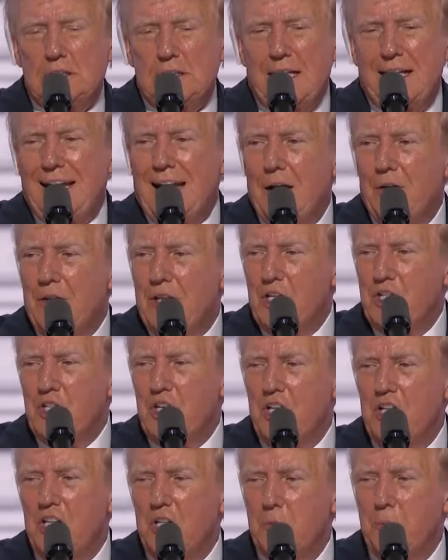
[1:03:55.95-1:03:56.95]
And now they
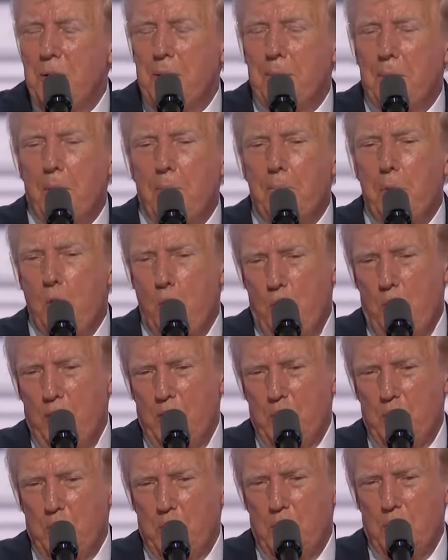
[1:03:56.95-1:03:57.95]
see these people pour
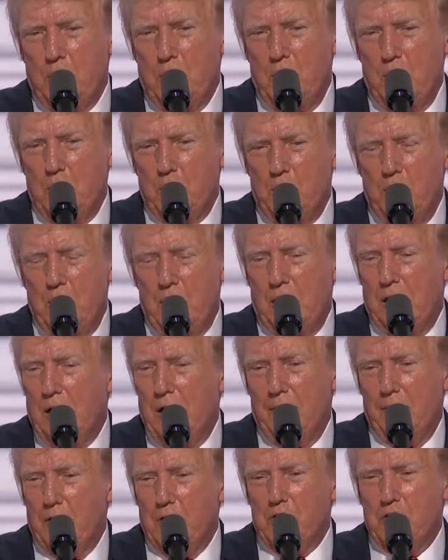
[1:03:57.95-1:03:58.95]
into our country at
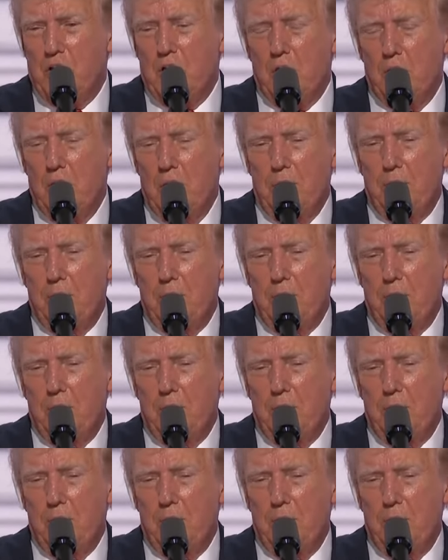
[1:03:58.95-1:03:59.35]
levels that are